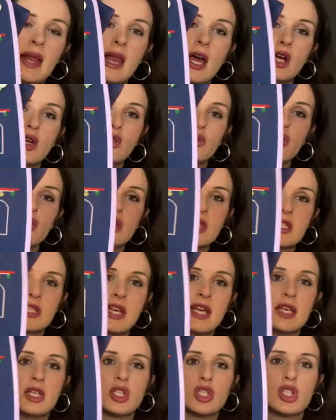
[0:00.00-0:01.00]
cross
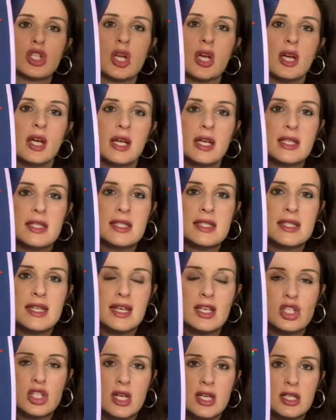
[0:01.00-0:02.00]
stitch
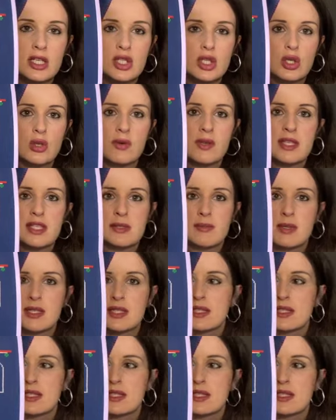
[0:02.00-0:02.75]
into Christmas